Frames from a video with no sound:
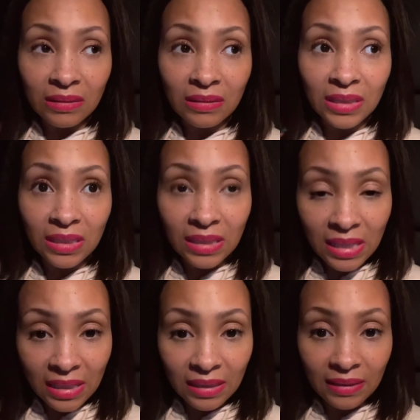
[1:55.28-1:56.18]
the
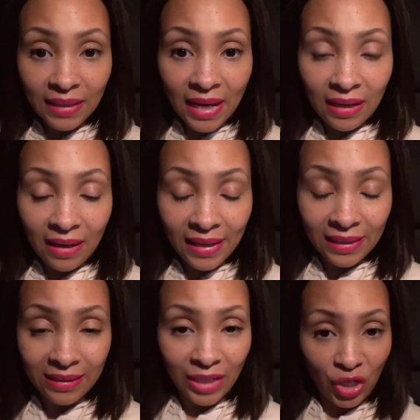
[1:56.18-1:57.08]
things that
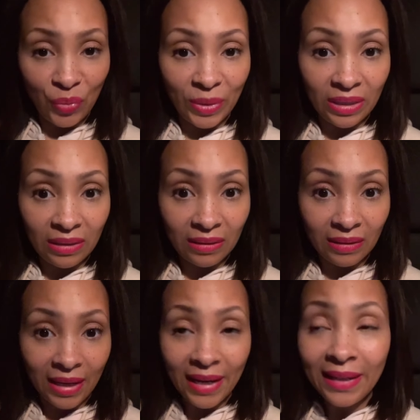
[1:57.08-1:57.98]
guys tell me.
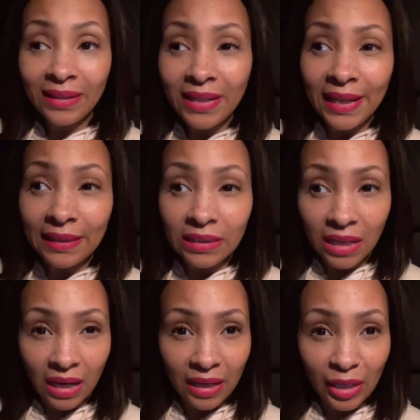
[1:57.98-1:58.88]
I can take the
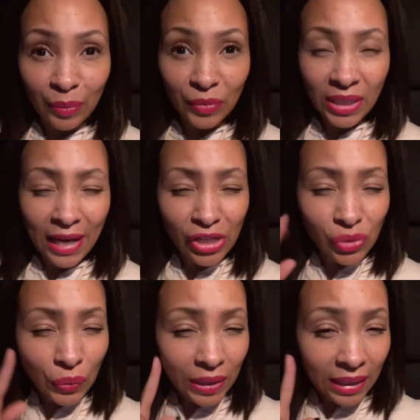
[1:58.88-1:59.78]
time to
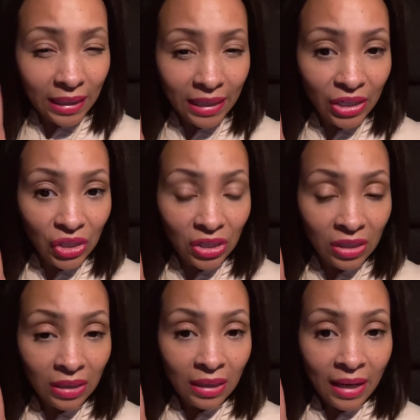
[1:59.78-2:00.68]
actually
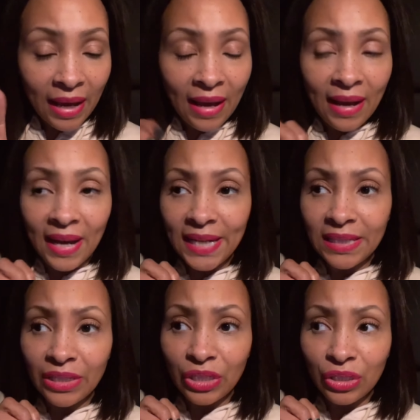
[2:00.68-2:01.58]
hear
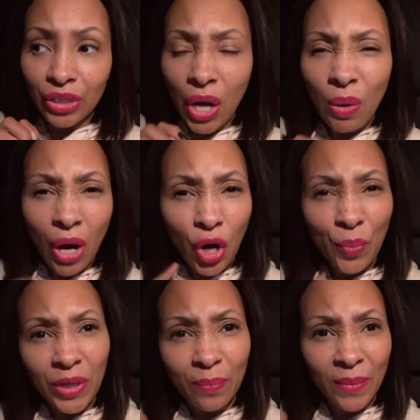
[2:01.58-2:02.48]
and go
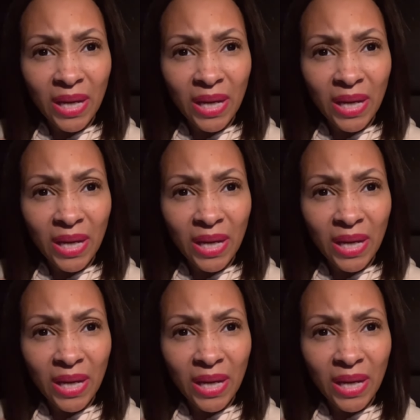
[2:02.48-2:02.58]
home and